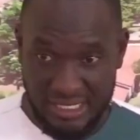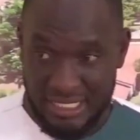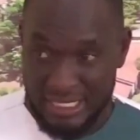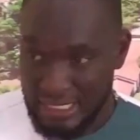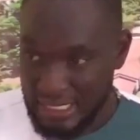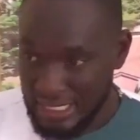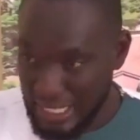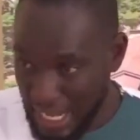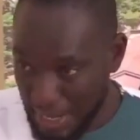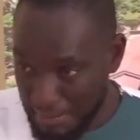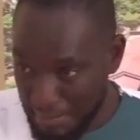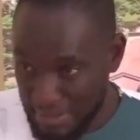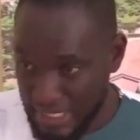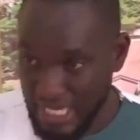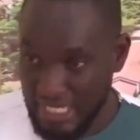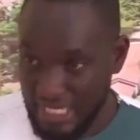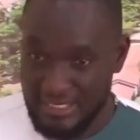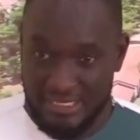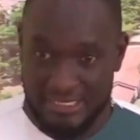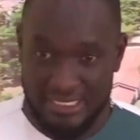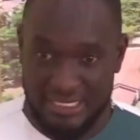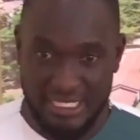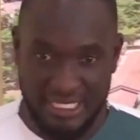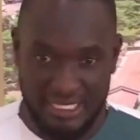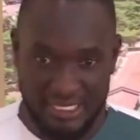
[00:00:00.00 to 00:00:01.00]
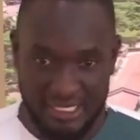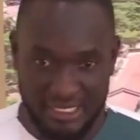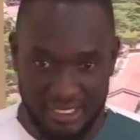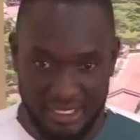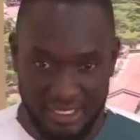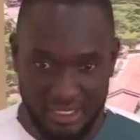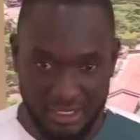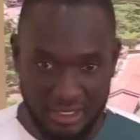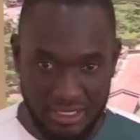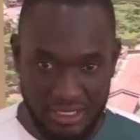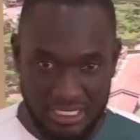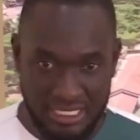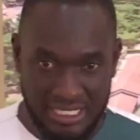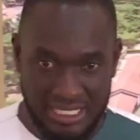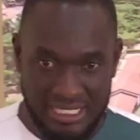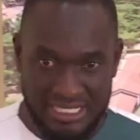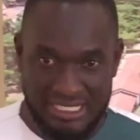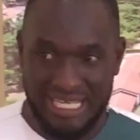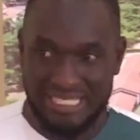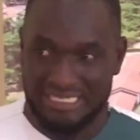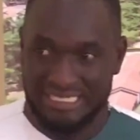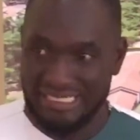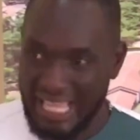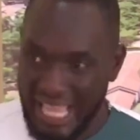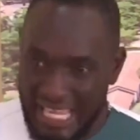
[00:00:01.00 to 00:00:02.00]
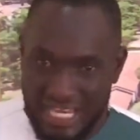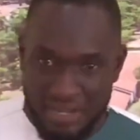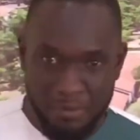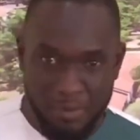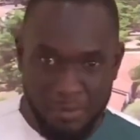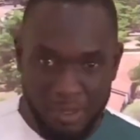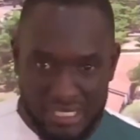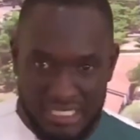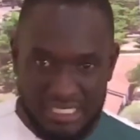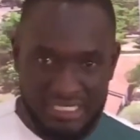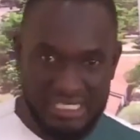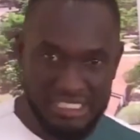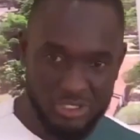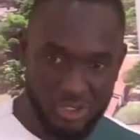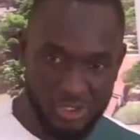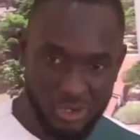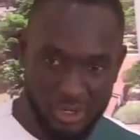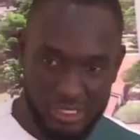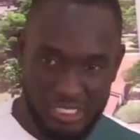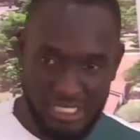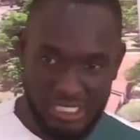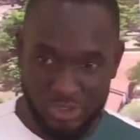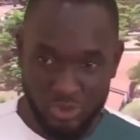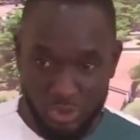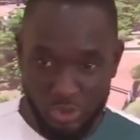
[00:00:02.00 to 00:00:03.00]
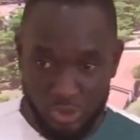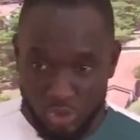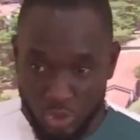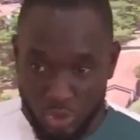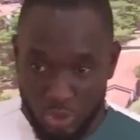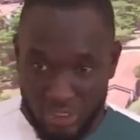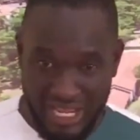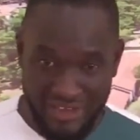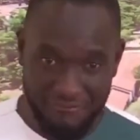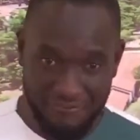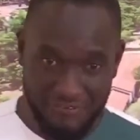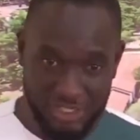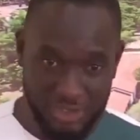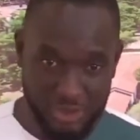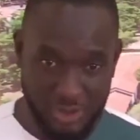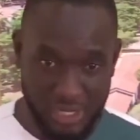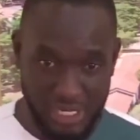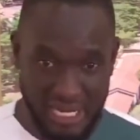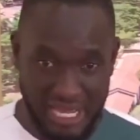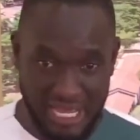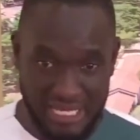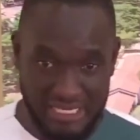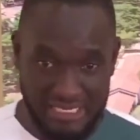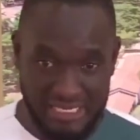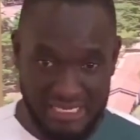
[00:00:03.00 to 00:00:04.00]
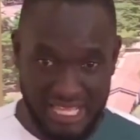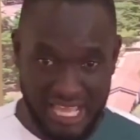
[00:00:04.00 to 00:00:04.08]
come here today. Does anybody in this audience who is good at visual art,